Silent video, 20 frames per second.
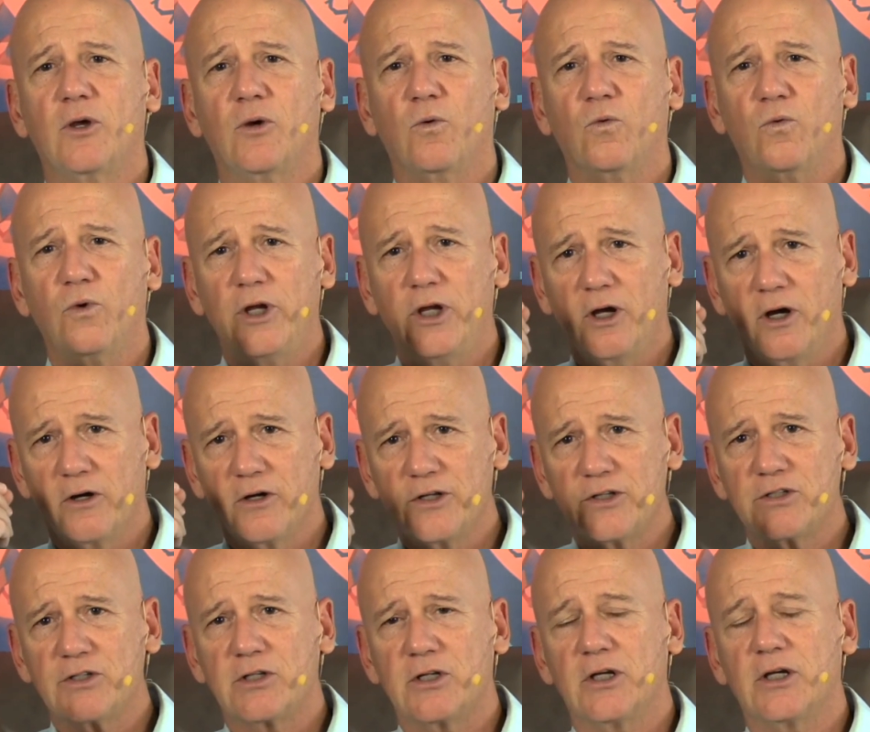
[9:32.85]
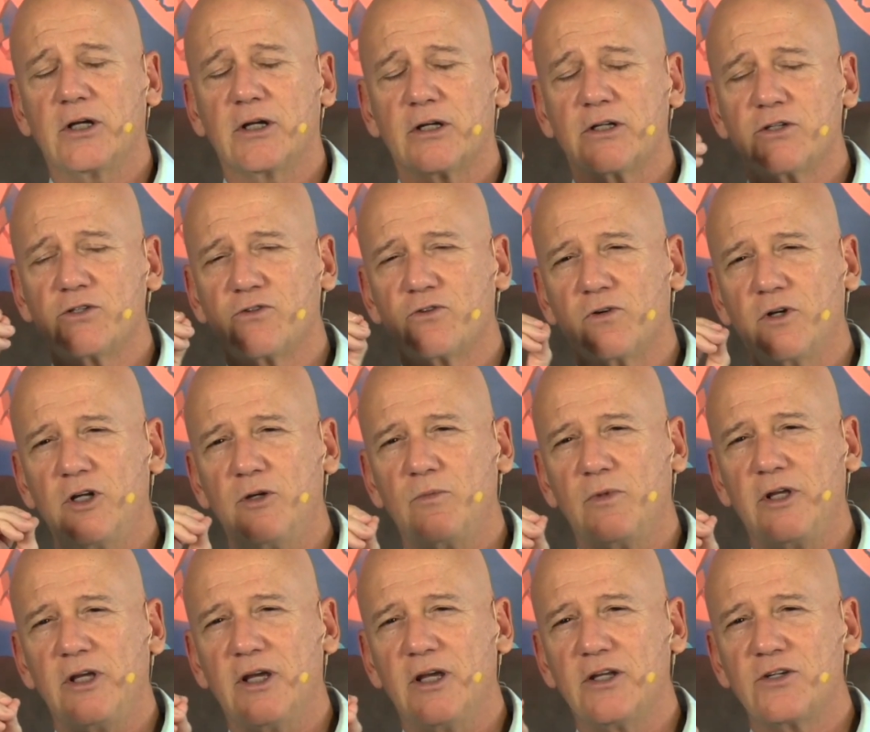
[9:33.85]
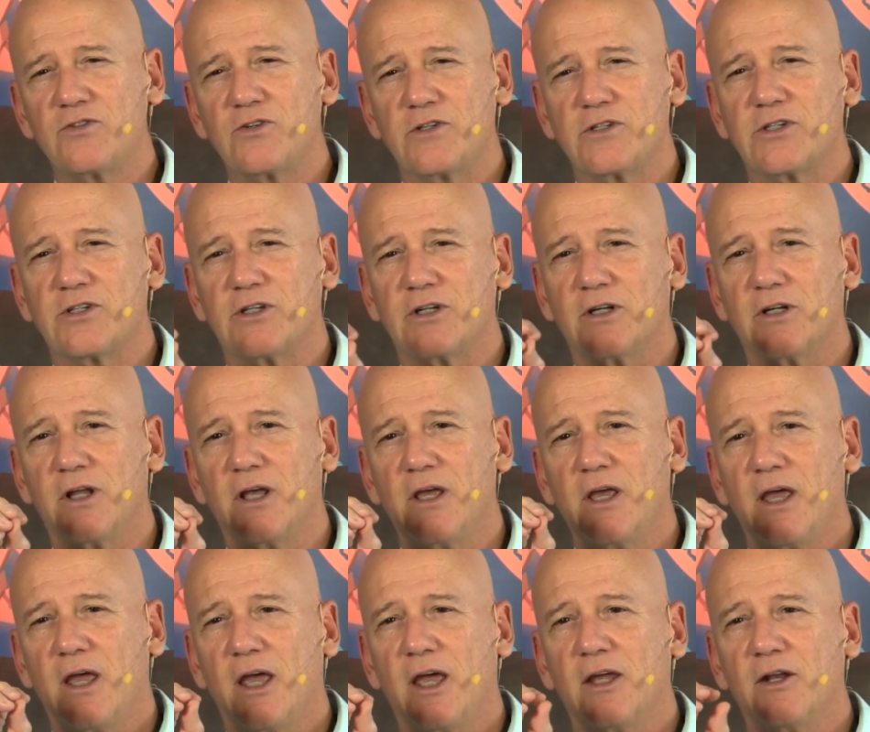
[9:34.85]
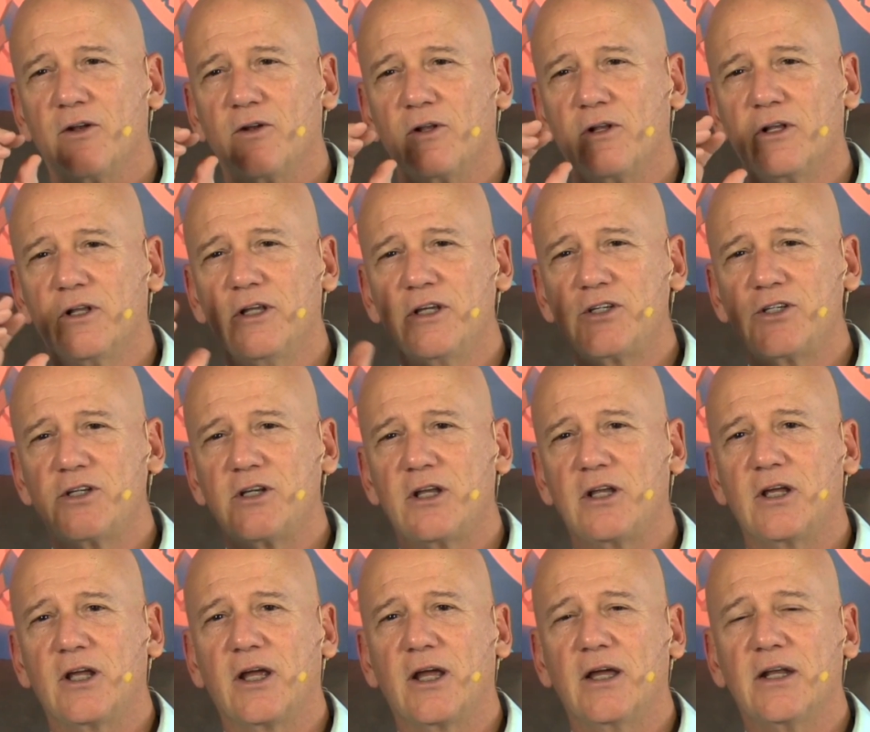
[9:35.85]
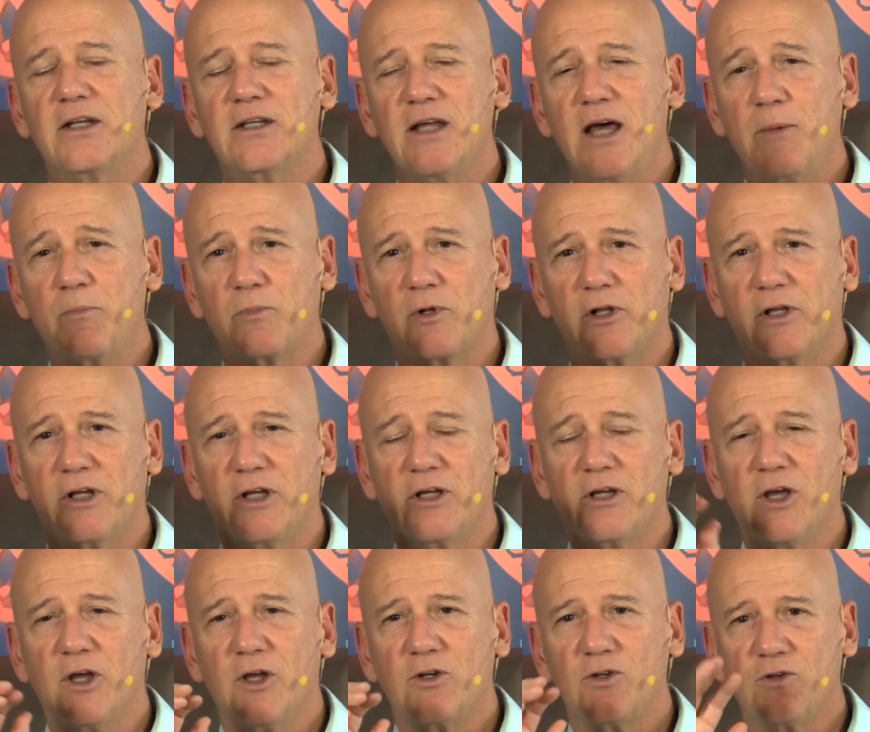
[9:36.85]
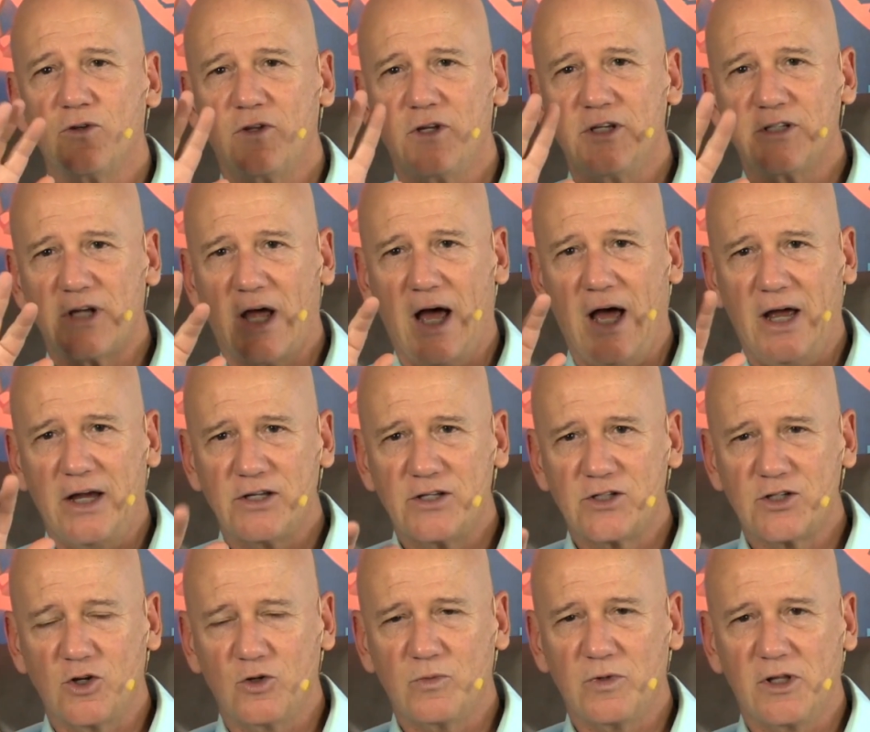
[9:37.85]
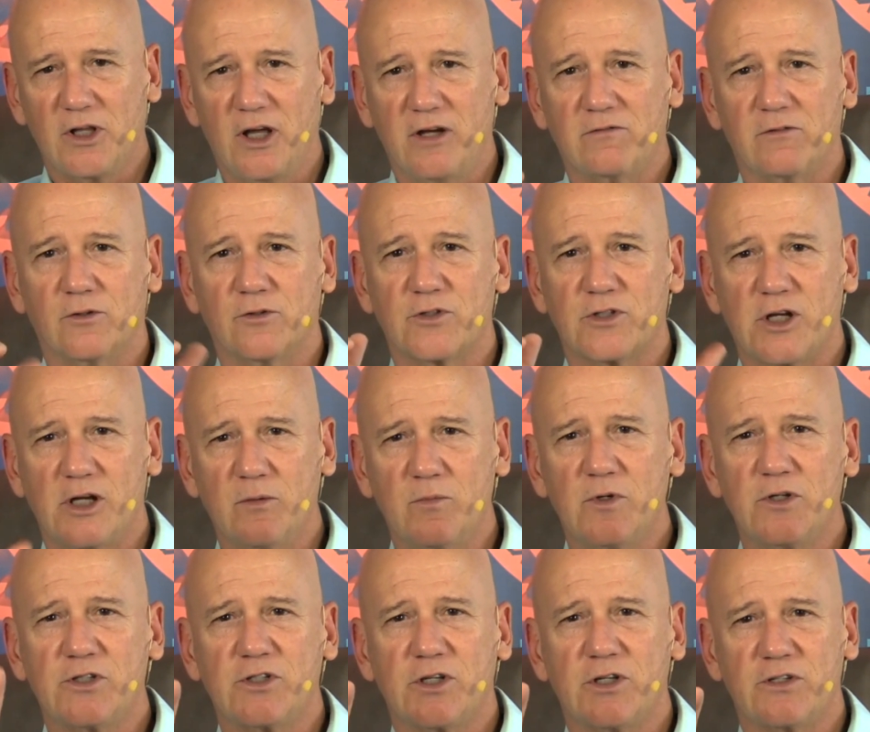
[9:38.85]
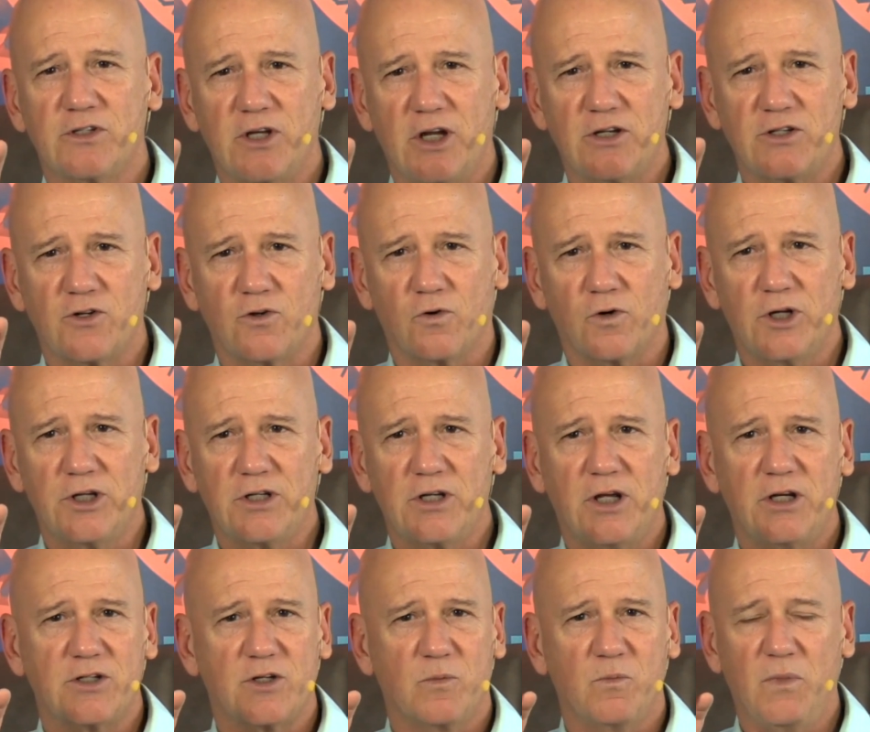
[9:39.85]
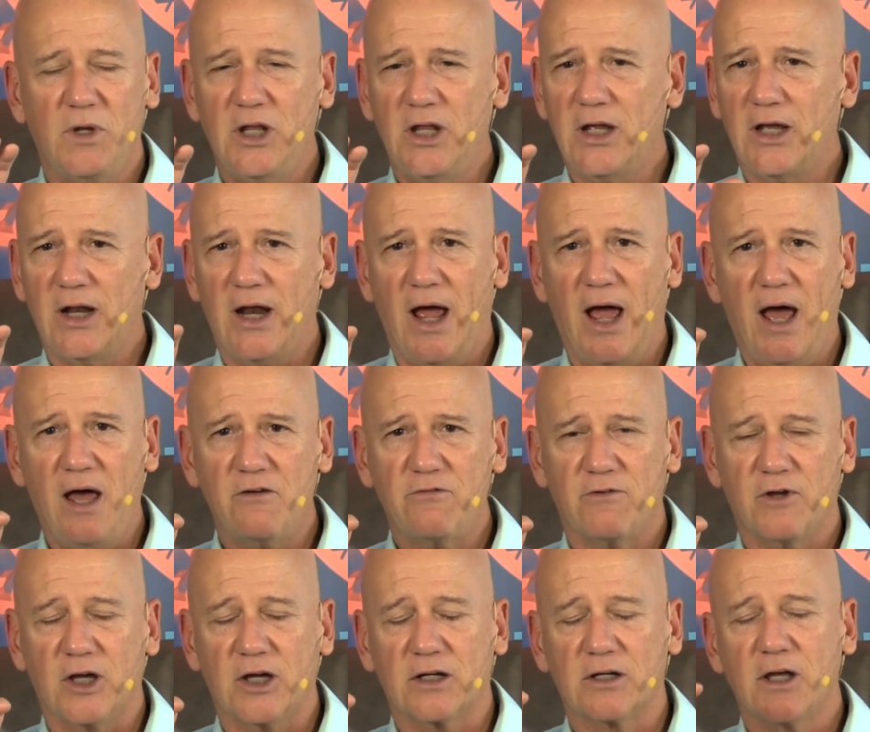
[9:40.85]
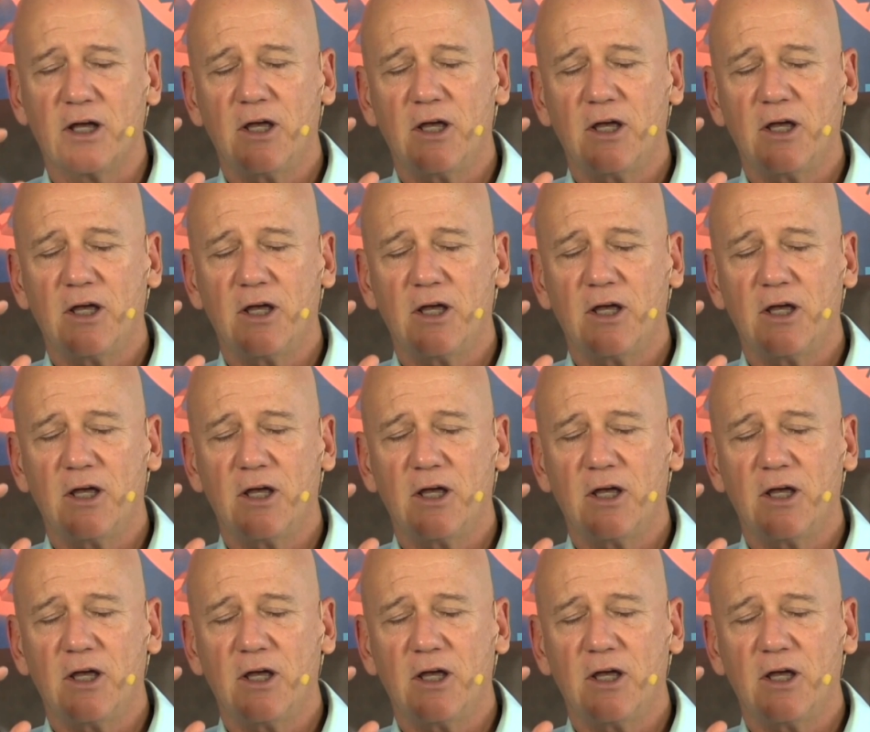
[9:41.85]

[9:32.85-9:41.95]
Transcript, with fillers: We are instead extremely interested in listening adeptly to these ISOMA levels, image, sensation, orientation, meaning, and affect,